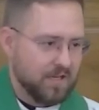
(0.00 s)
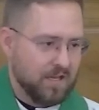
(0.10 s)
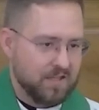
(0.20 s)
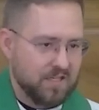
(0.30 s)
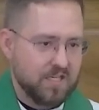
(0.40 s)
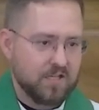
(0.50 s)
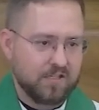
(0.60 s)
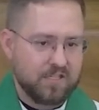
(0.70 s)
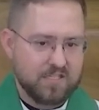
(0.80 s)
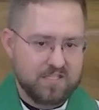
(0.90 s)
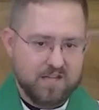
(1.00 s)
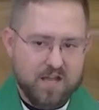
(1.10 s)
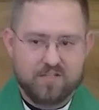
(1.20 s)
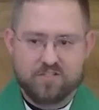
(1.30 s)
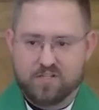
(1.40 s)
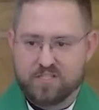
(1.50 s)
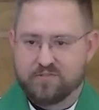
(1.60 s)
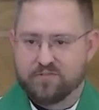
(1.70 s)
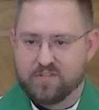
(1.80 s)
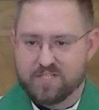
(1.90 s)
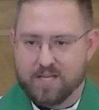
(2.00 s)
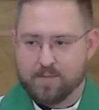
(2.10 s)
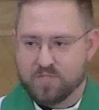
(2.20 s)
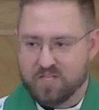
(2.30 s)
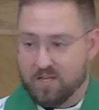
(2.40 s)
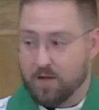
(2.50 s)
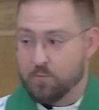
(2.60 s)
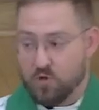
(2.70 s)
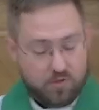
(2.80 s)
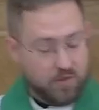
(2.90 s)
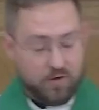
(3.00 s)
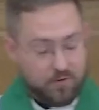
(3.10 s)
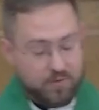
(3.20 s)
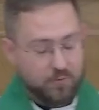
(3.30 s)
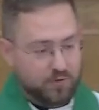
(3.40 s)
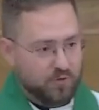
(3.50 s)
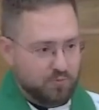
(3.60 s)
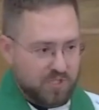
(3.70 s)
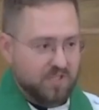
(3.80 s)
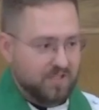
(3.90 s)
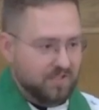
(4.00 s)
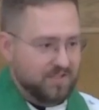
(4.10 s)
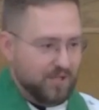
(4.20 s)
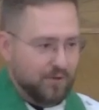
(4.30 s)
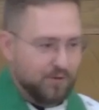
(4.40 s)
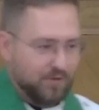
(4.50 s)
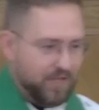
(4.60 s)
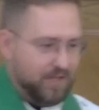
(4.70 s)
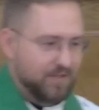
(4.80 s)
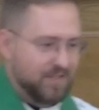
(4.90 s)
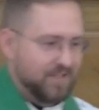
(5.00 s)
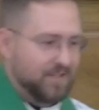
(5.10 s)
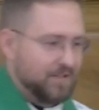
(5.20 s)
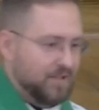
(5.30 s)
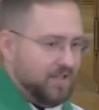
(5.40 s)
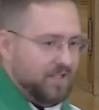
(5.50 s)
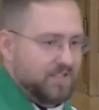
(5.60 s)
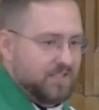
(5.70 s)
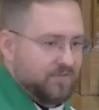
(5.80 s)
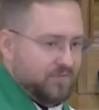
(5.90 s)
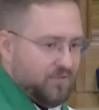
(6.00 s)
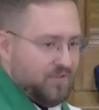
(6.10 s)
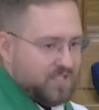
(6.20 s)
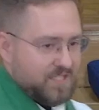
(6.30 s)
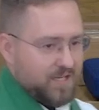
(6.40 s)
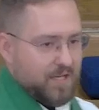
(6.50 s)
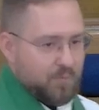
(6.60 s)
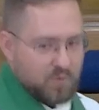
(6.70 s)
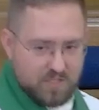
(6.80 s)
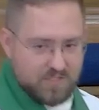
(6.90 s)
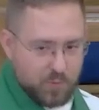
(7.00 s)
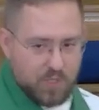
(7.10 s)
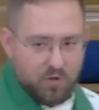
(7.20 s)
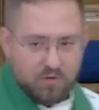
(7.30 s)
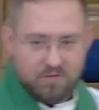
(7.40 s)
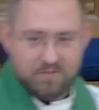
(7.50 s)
And the healing is not just for the time to come, although it will be in total then, for this time as well.